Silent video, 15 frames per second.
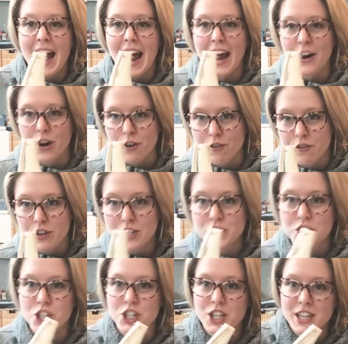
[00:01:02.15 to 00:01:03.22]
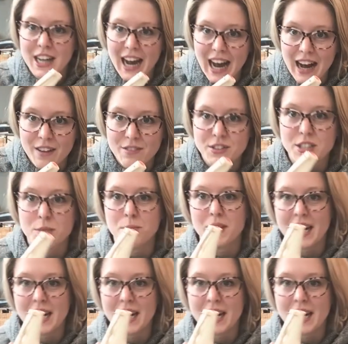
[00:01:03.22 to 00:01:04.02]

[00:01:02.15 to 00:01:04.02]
and our foot should have some